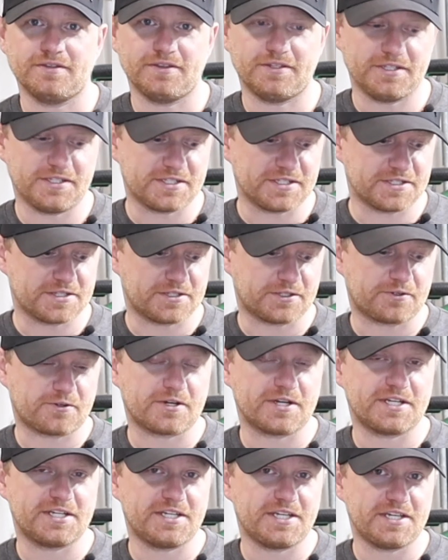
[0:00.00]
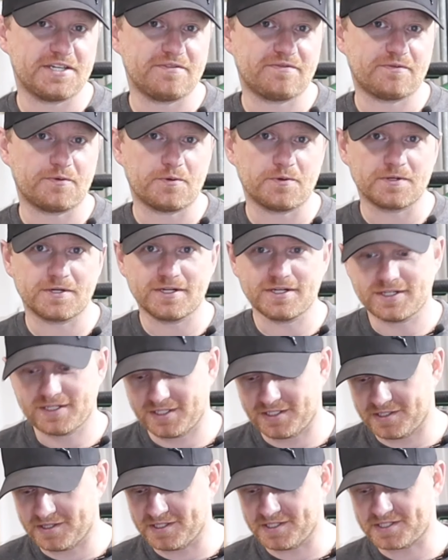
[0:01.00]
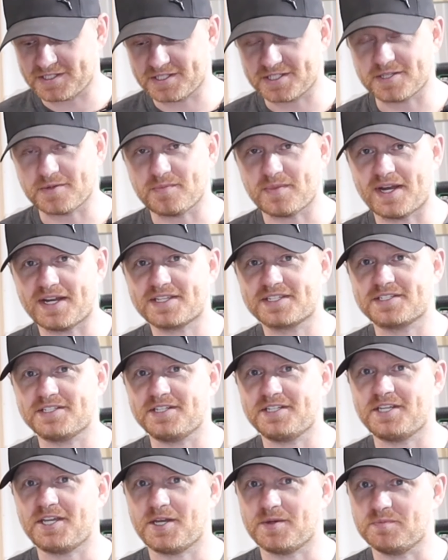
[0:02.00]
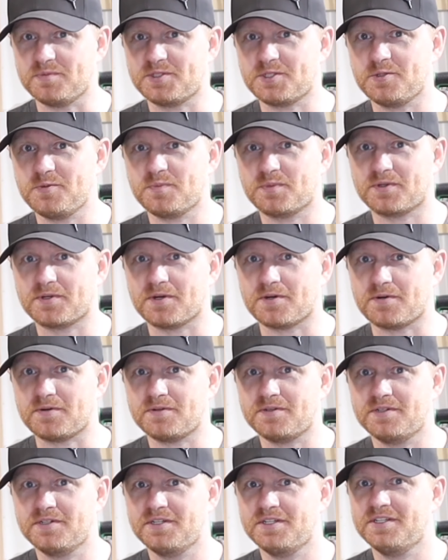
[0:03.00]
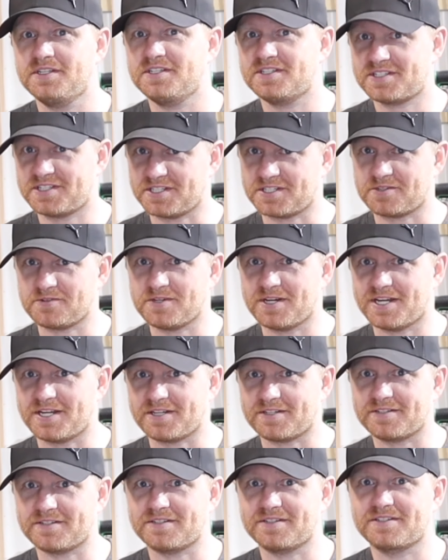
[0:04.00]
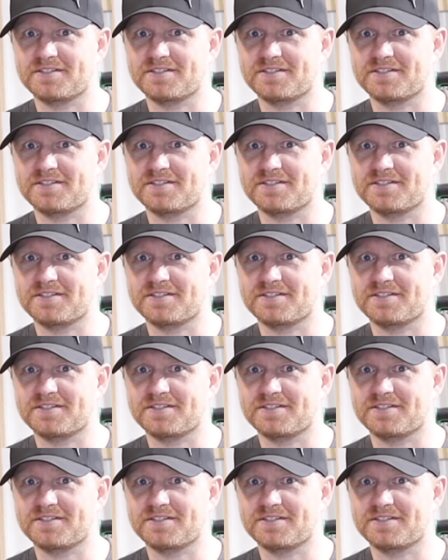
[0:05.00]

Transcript: This is the Kreg K4 and this is the Massca M2 Pro. Stick around.